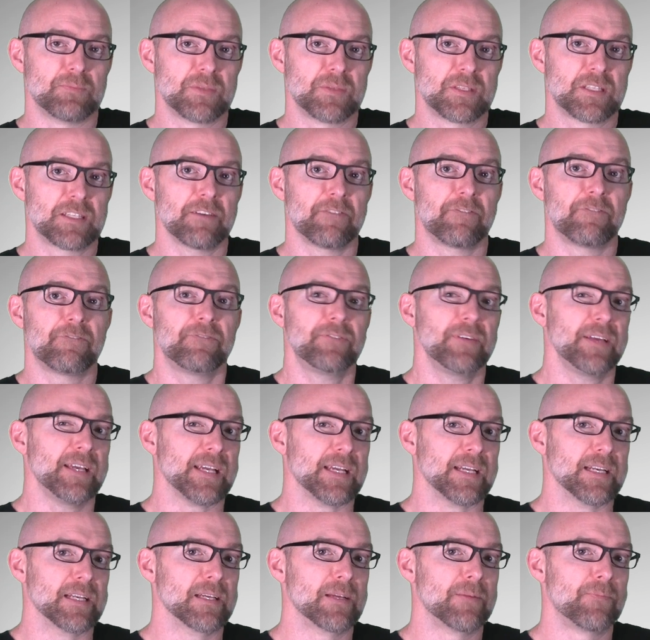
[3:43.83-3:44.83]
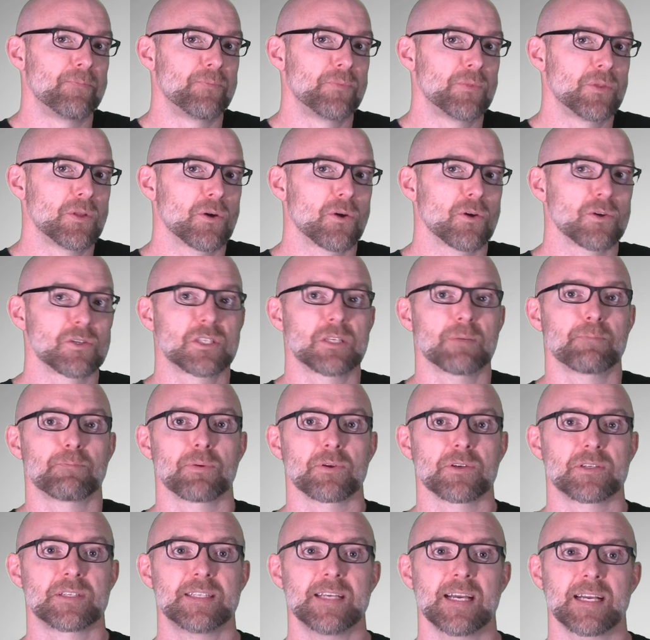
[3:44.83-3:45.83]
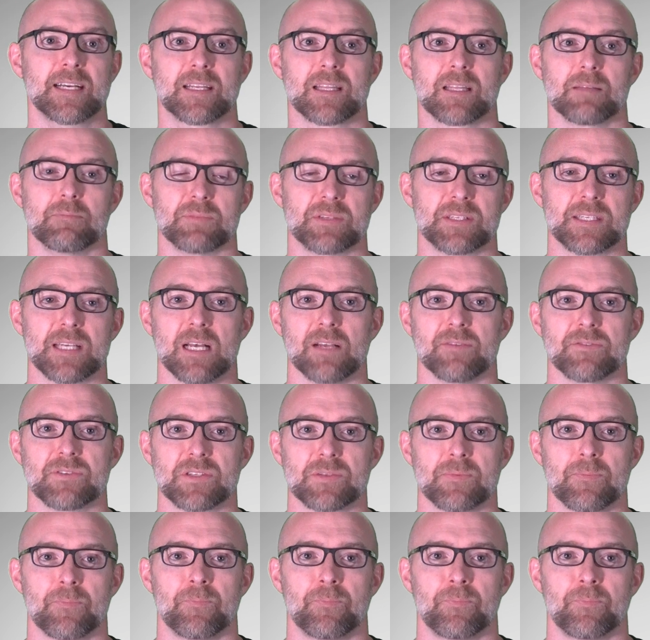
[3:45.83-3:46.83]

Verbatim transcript: to feed or to protect themselves.